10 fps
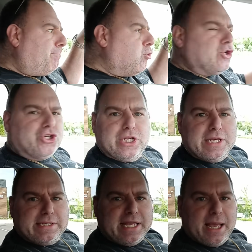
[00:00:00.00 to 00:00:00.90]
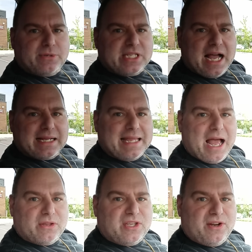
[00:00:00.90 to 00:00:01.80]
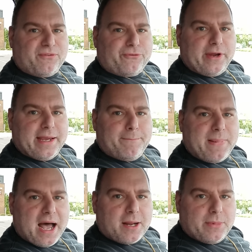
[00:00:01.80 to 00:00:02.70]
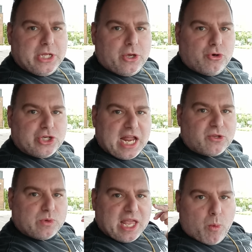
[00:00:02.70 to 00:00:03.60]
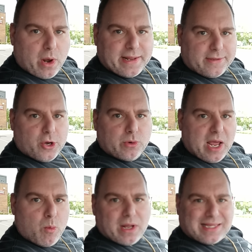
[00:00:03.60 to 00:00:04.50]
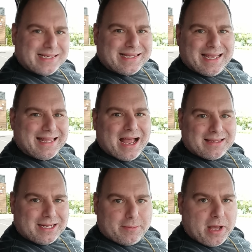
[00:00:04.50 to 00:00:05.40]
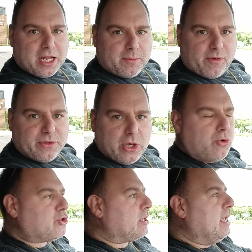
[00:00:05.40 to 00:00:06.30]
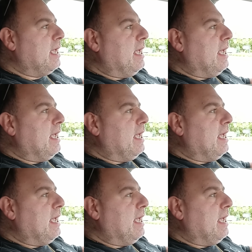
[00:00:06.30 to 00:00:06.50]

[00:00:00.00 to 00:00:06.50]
pushing this damn stock down to the friggin' bottom of the ocean. That's what they want to do. They want this thing down to the bottom of the ocean.